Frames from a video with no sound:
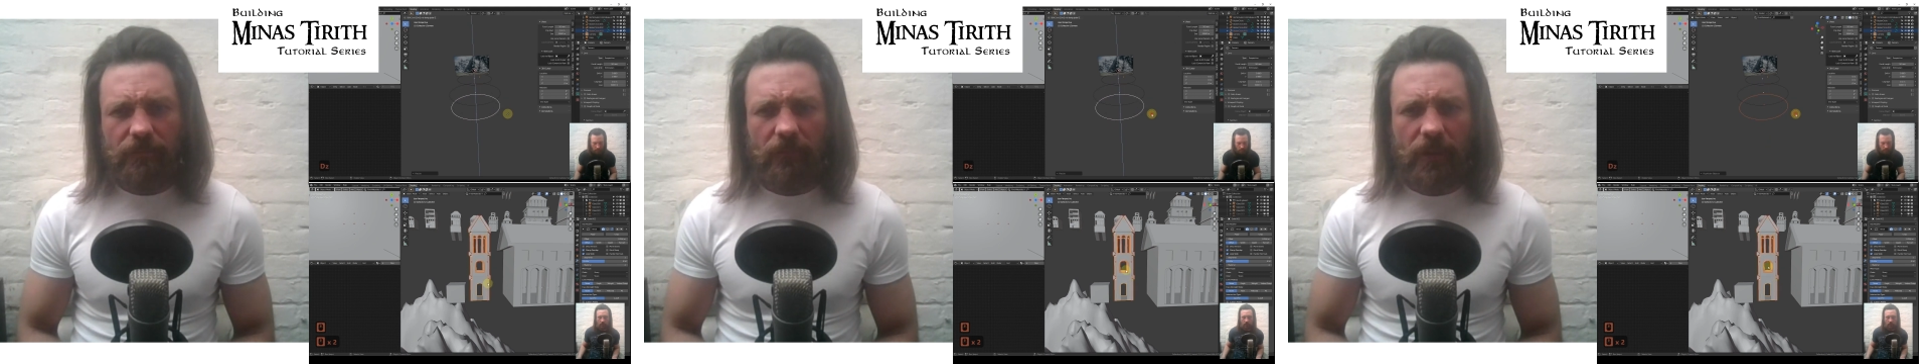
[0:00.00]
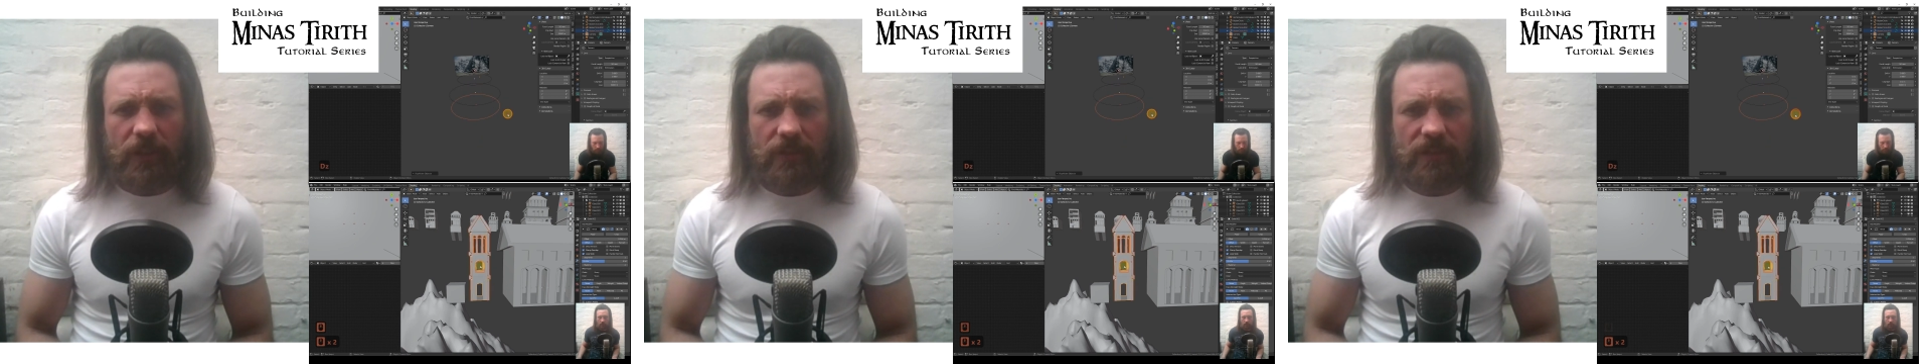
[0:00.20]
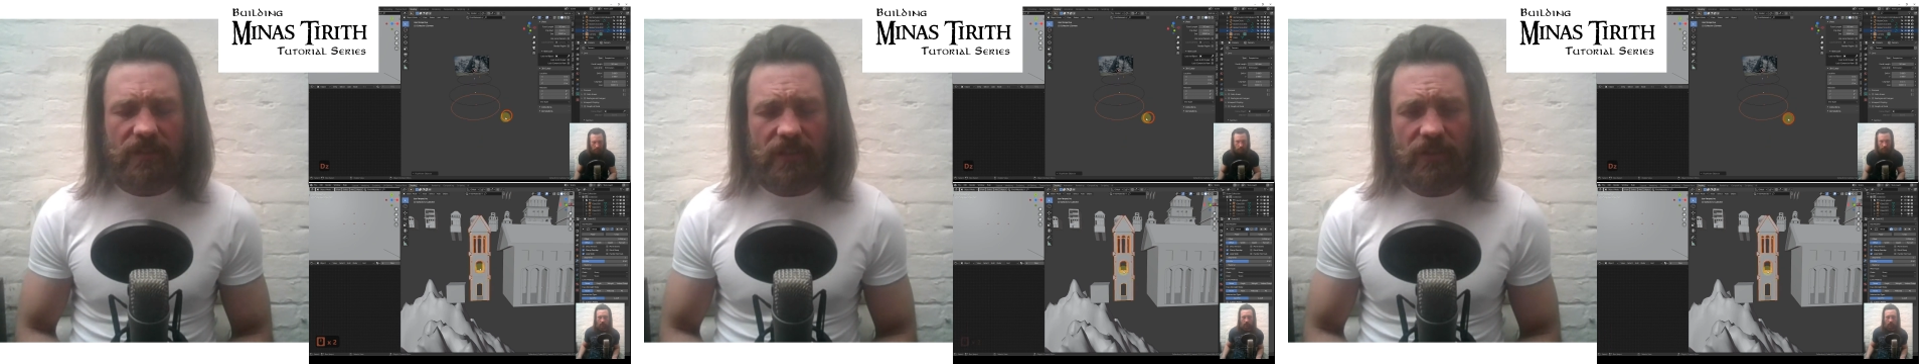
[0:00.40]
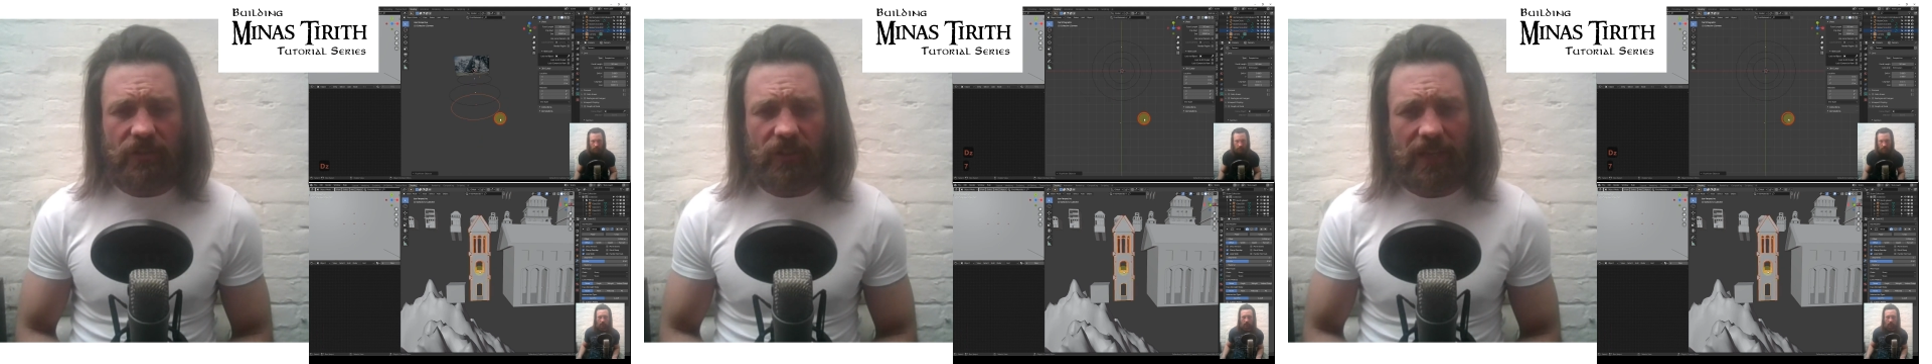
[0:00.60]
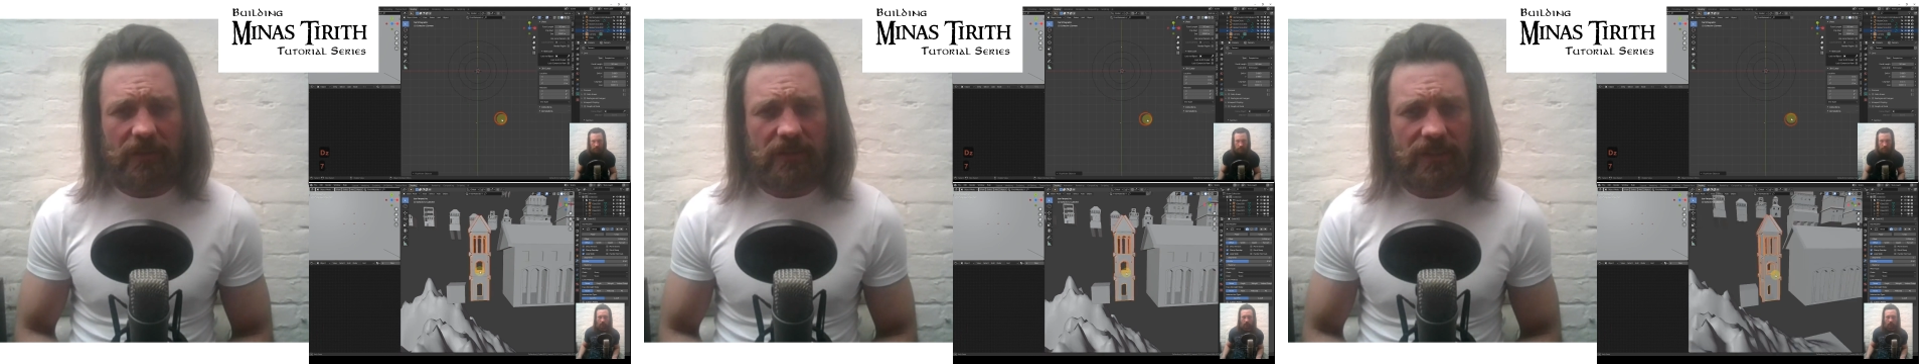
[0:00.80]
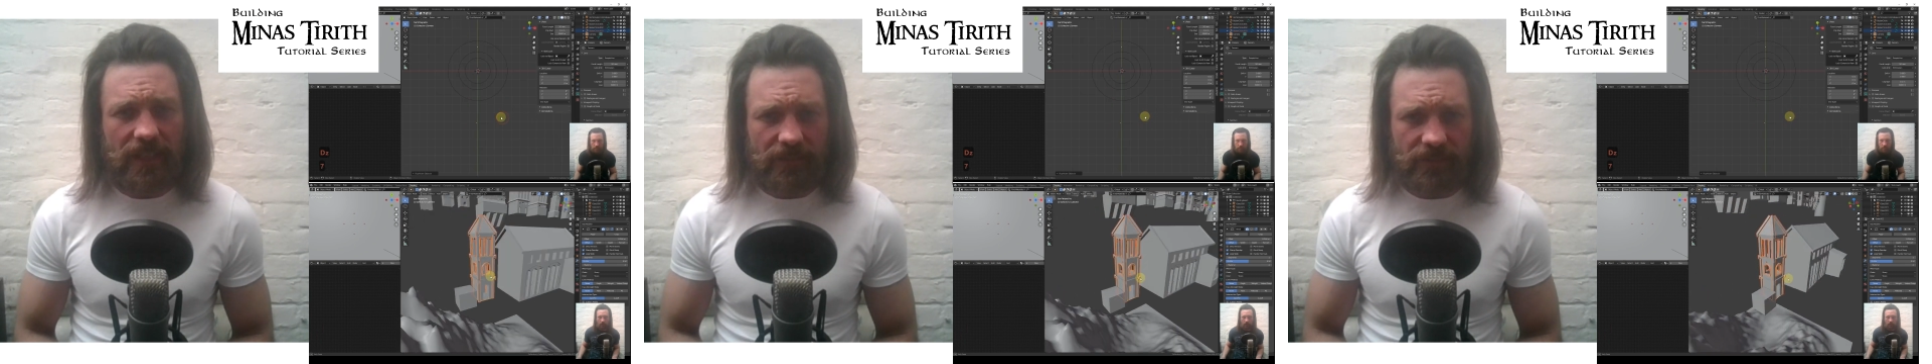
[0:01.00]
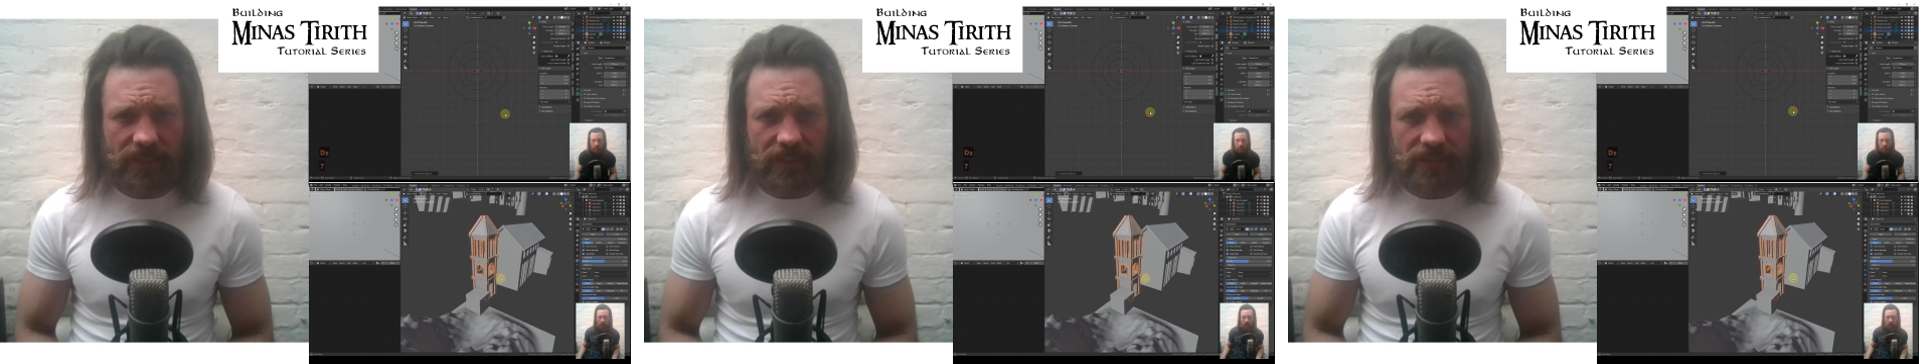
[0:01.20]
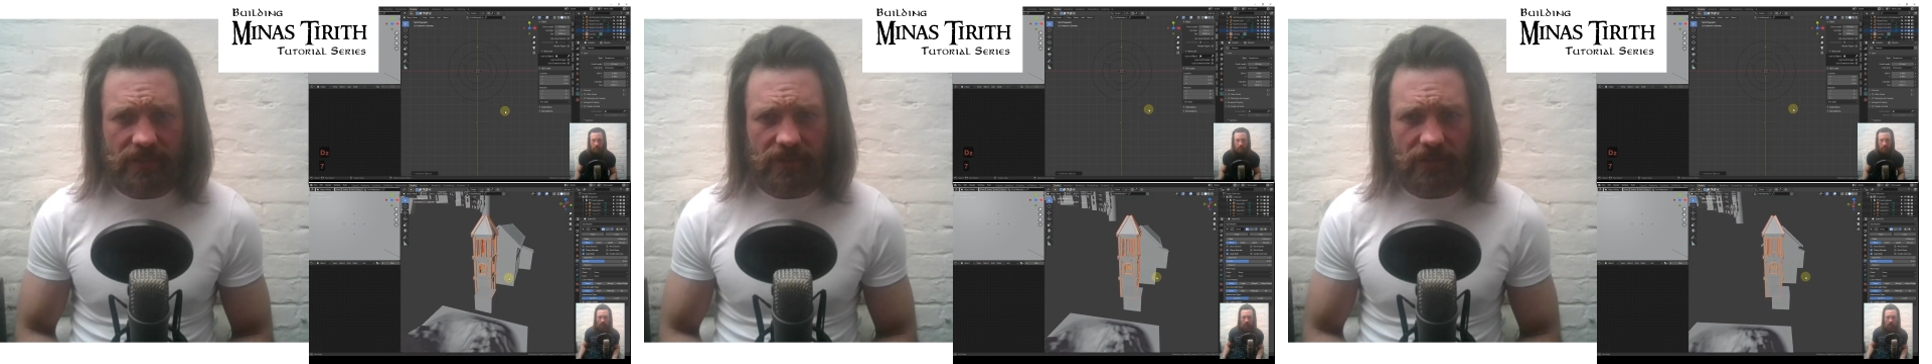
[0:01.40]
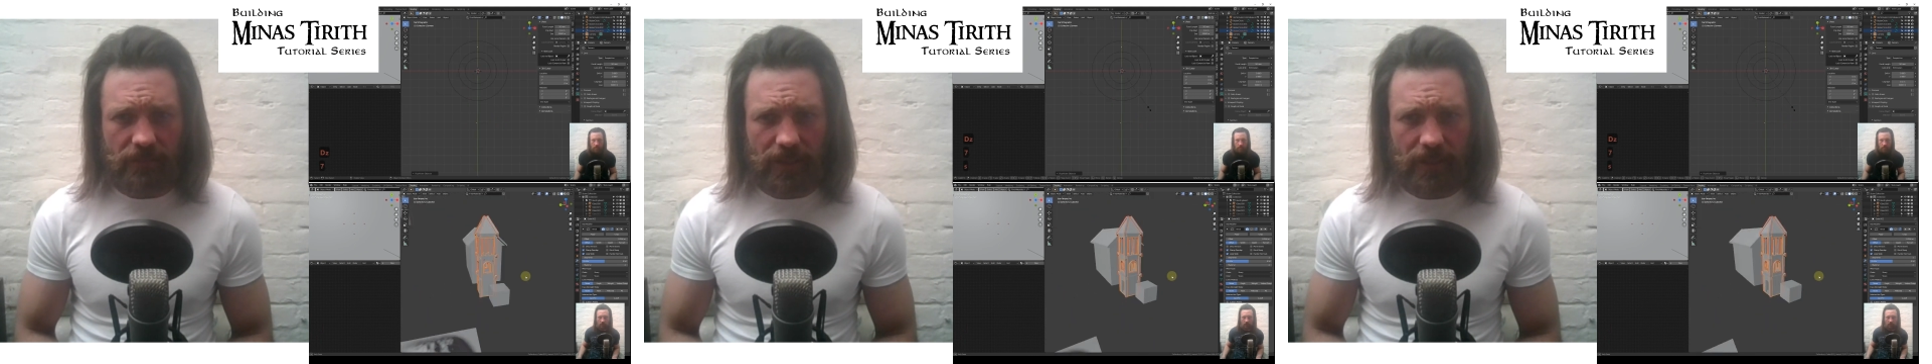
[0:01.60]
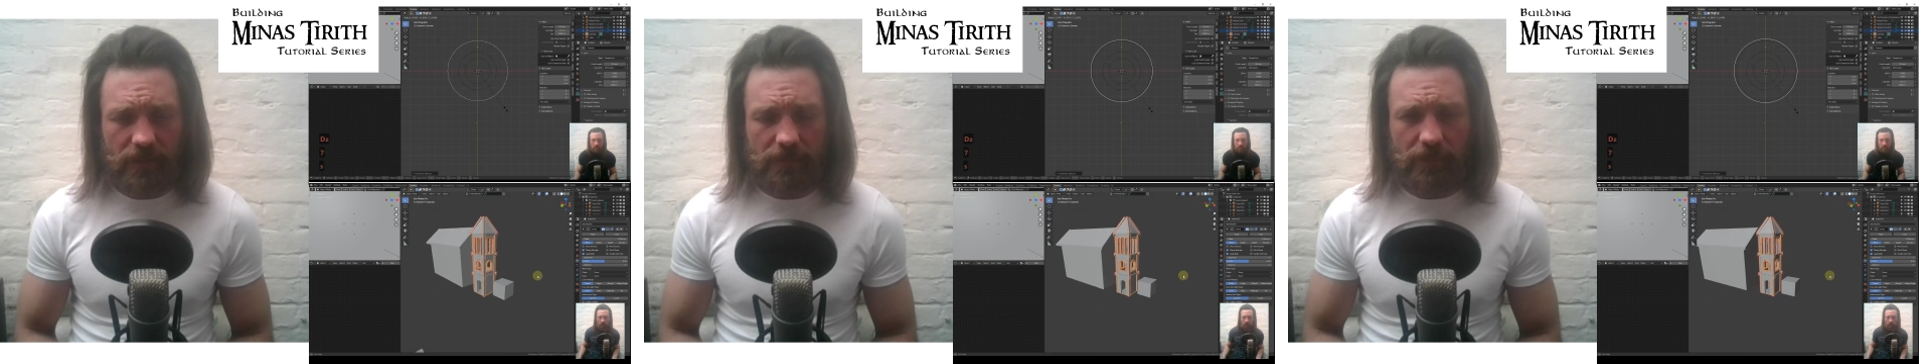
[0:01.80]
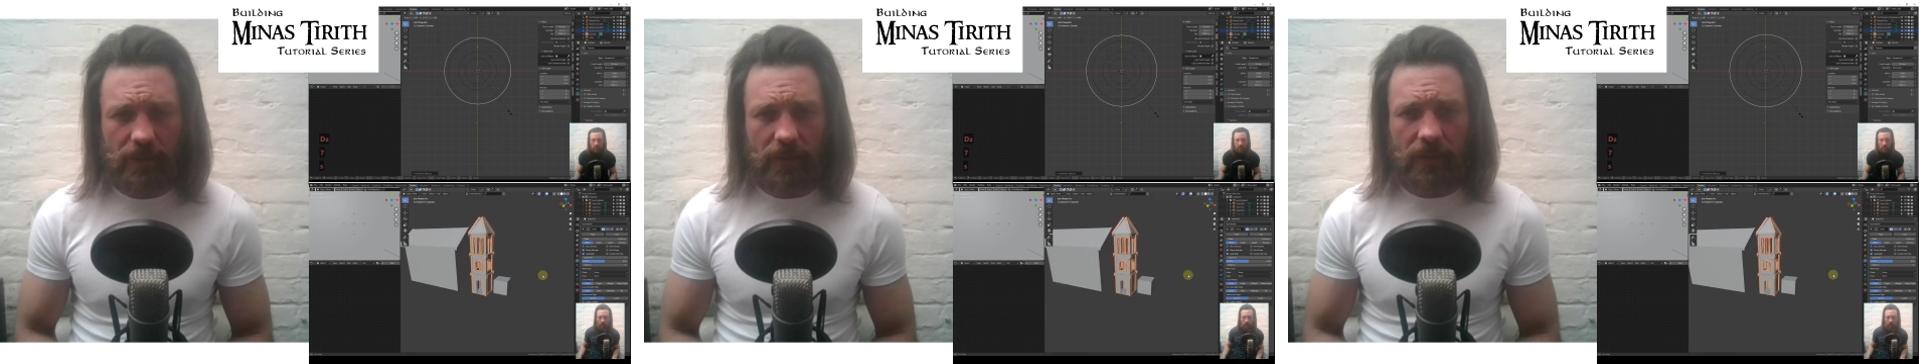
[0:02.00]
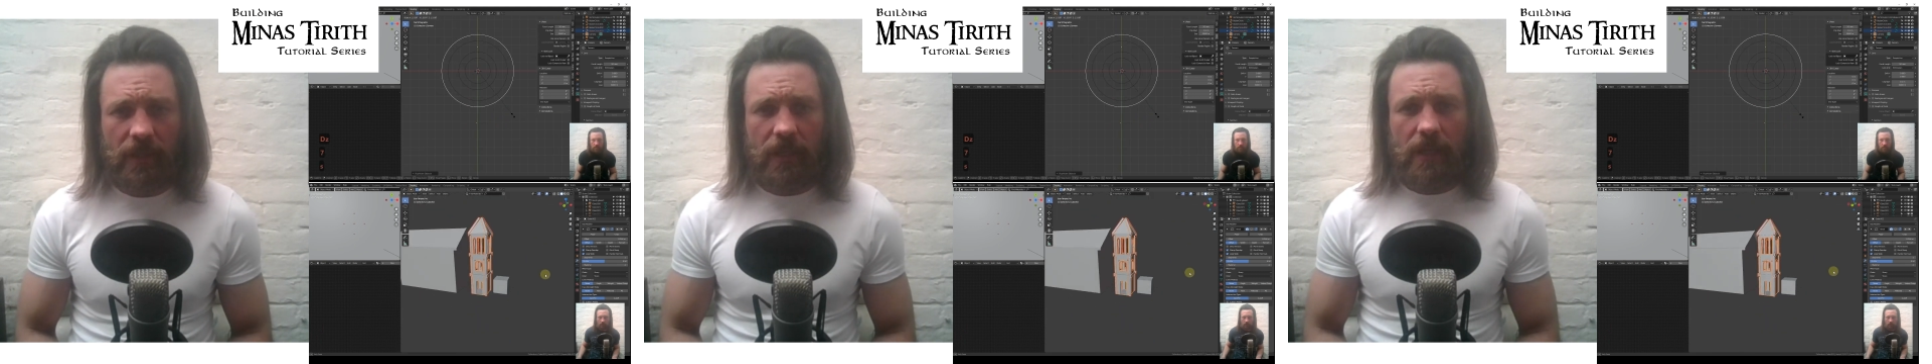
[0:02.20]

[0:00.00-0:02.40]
teach you how to navigate around, but